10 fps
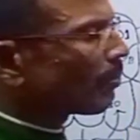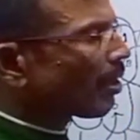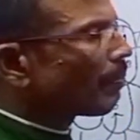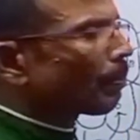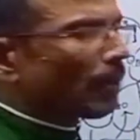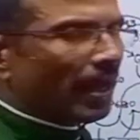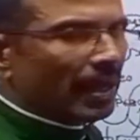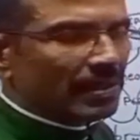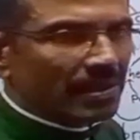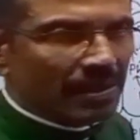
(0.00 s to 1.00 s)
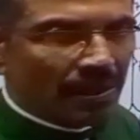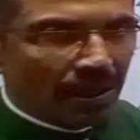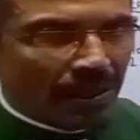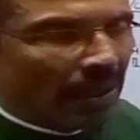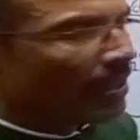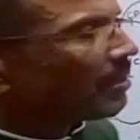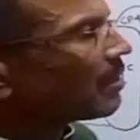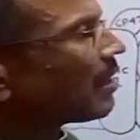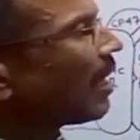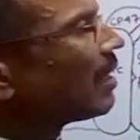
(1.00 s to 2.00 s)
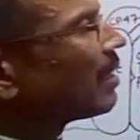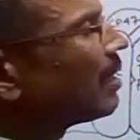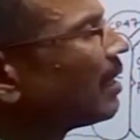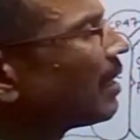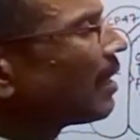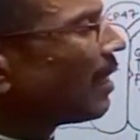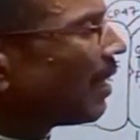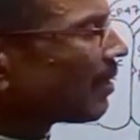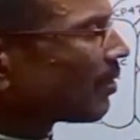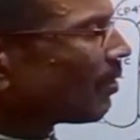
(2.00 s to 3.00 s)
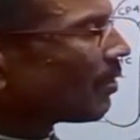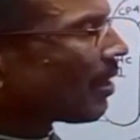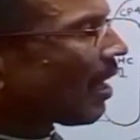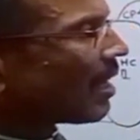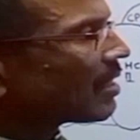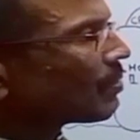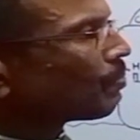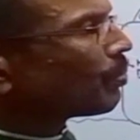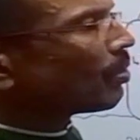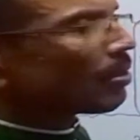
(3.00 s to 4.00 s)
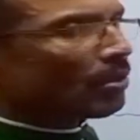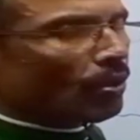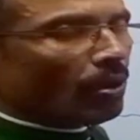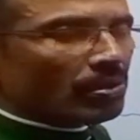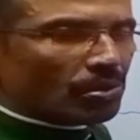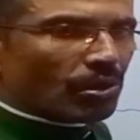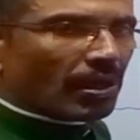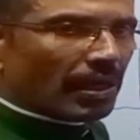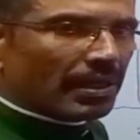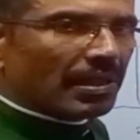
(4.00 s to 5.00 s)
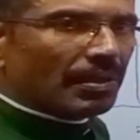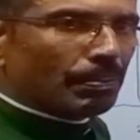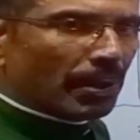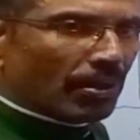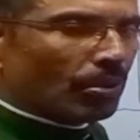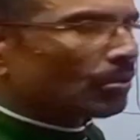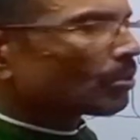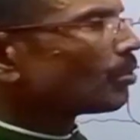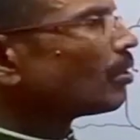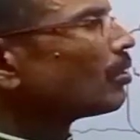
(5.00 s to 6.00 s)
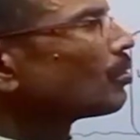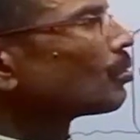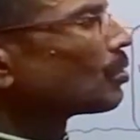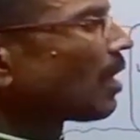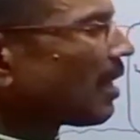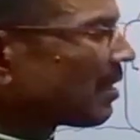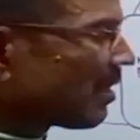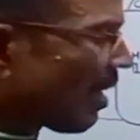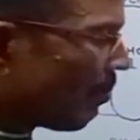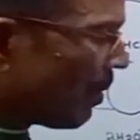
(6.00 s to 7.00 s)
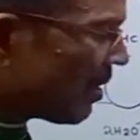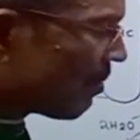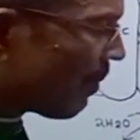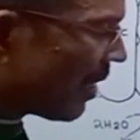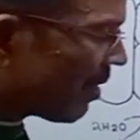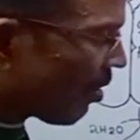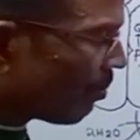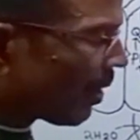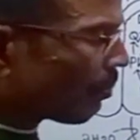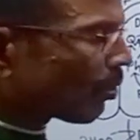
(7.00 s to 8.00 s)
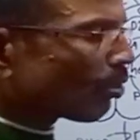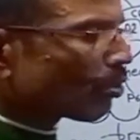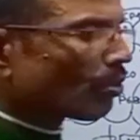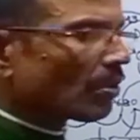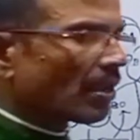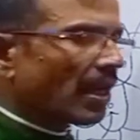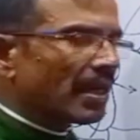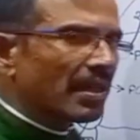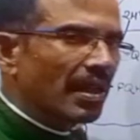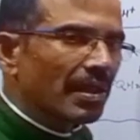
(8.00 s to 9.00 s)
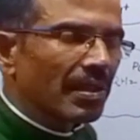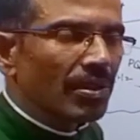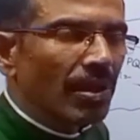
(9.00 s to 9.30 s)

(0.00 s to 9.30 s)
complex, cyclic electron transport also contribute to the establishment of the proton gradient,